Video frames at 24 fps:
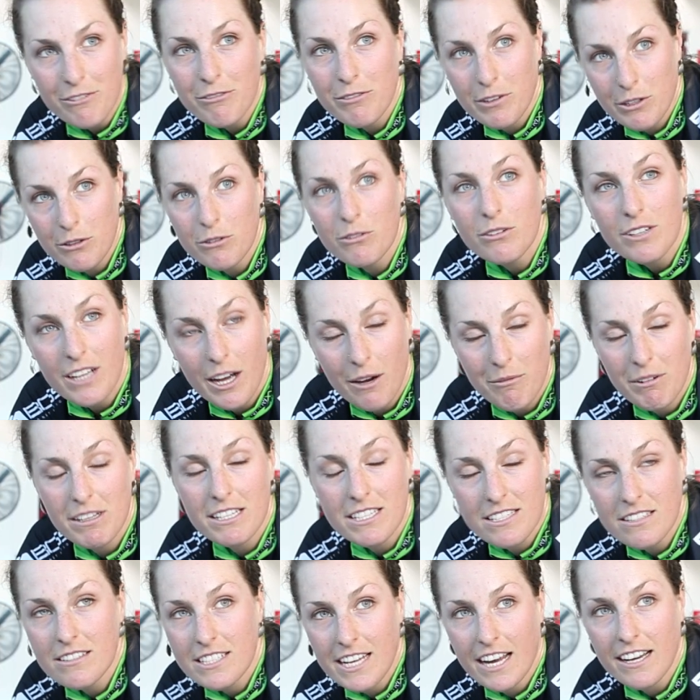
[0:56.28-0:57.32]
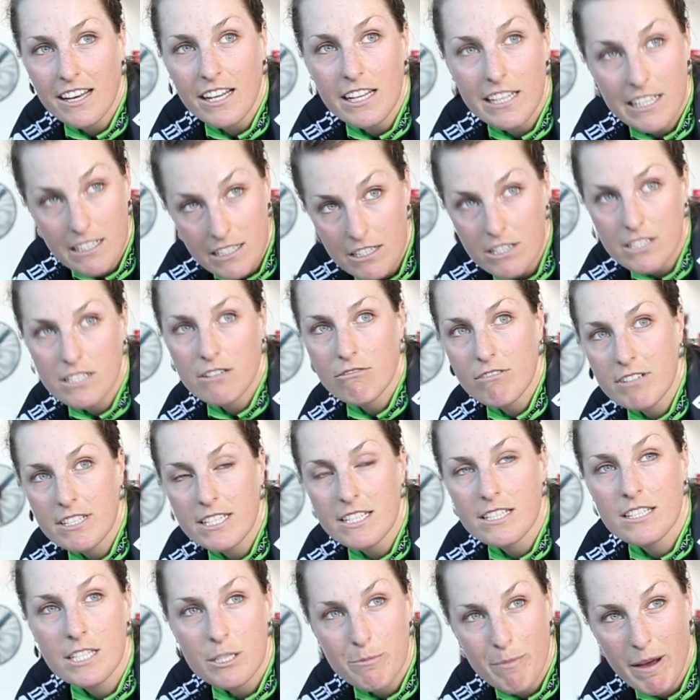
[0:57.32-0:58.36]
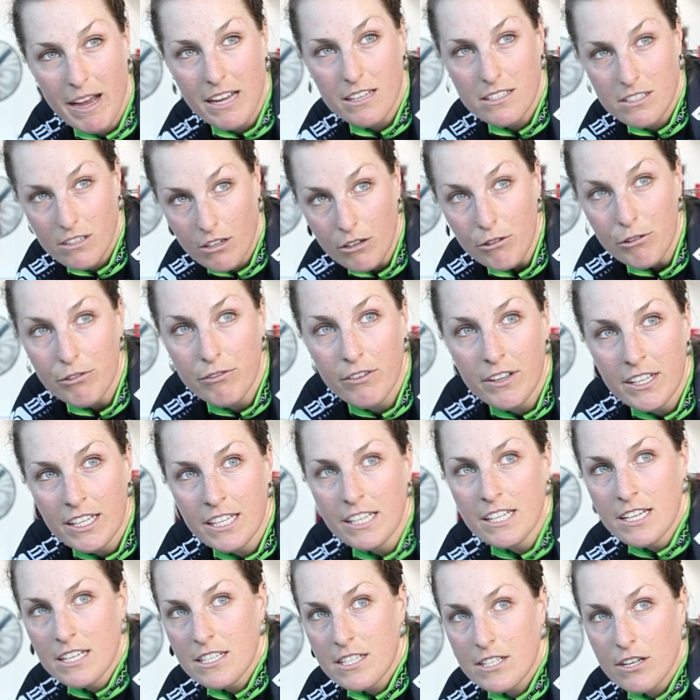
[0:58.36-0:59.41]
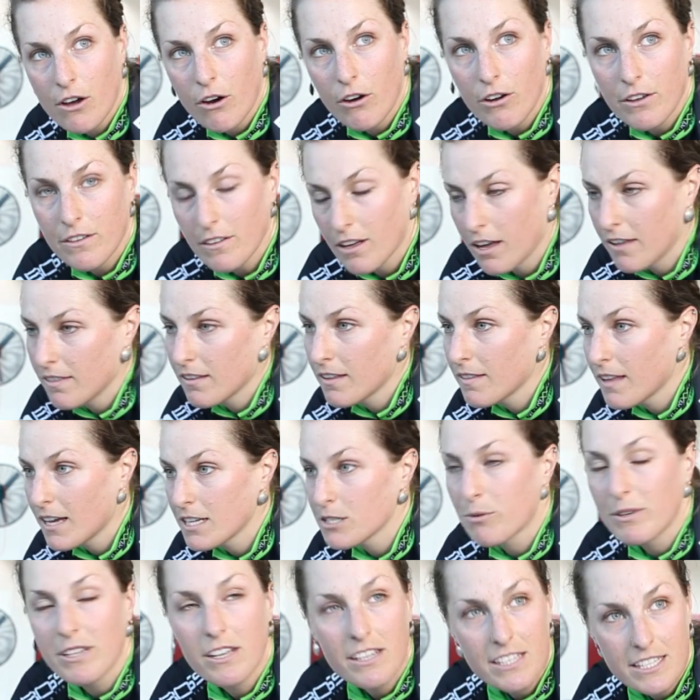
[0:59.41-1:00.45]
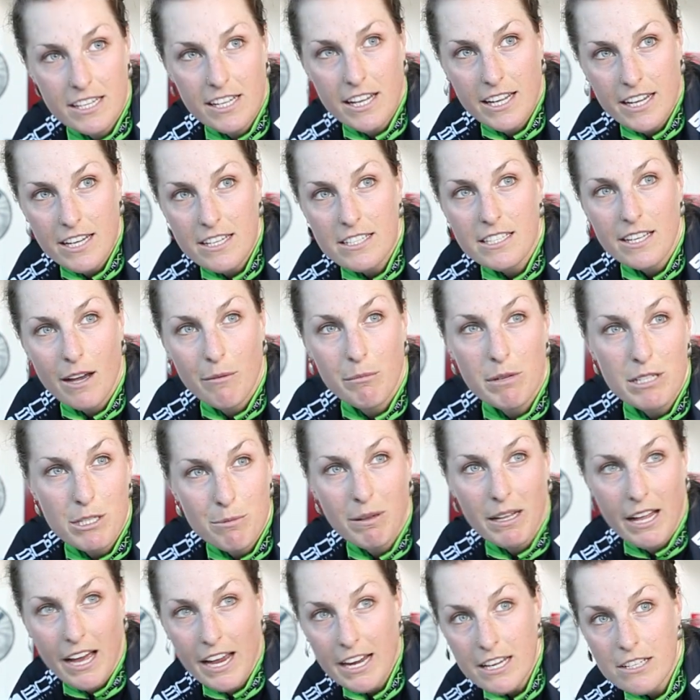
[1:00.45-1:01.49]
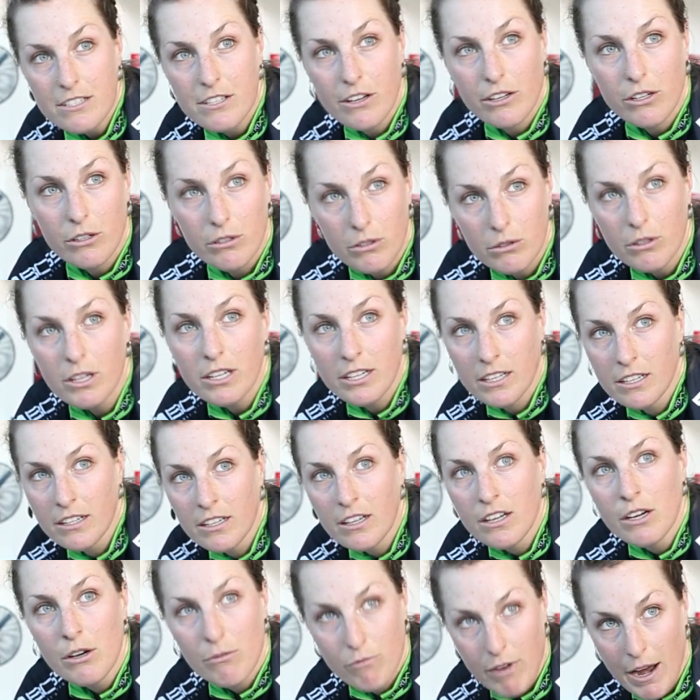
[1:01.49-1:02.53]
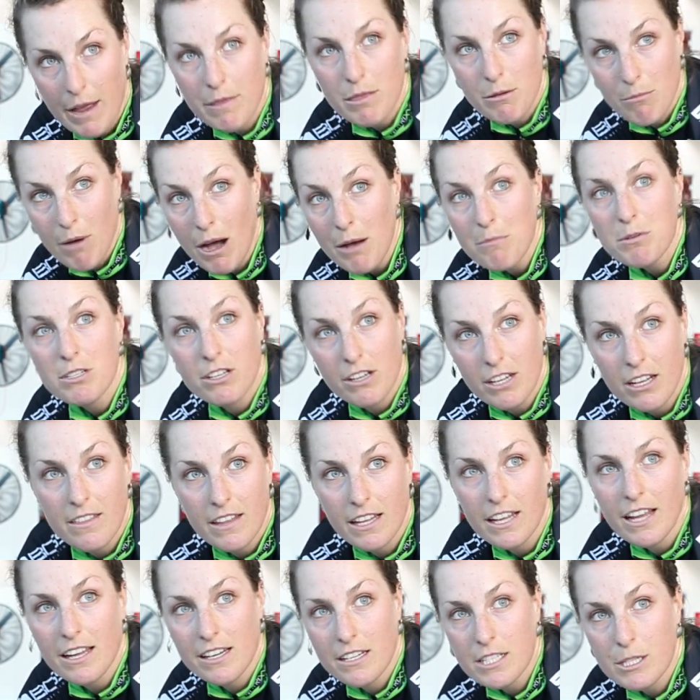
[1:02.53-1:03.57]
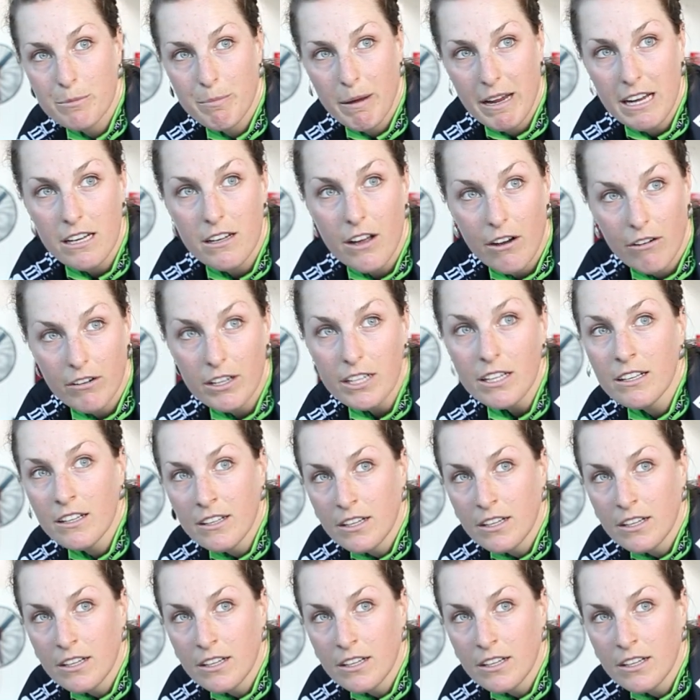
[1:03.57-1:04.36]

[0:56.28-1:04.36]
feel coming down a hill because the resistance backs off. So, and then that's when your gears come into play, so you'll ramp them up so you can then get your speed going.